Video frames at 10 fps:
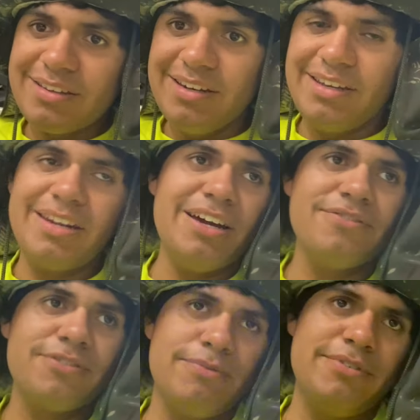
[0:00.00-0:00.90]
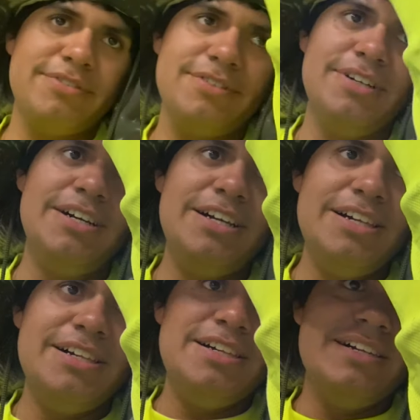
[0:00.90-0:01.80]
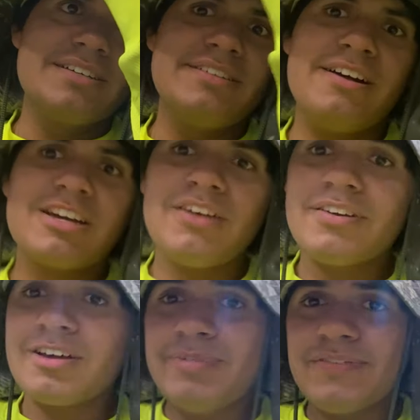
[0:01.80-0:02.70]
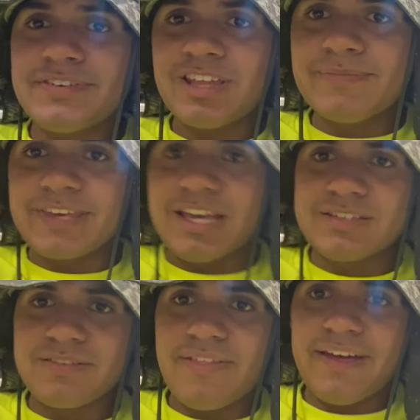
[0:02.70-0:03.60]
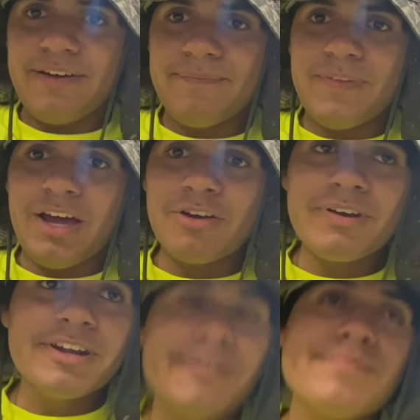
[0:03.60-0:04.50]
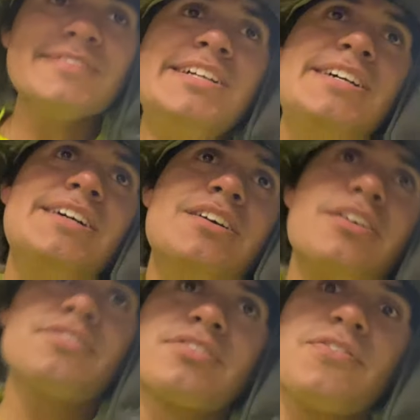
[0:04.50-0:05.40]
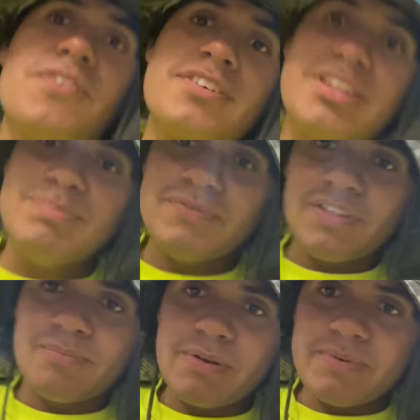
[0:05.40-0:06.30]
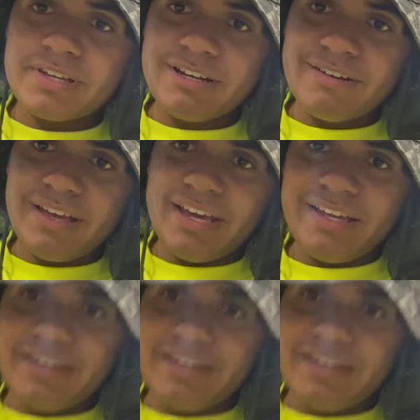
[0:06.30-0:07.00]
cleaning it afterwards. You know, I kind of like a bit of a stomachache because of that. How do I know? I took the first sip of the pre-workout and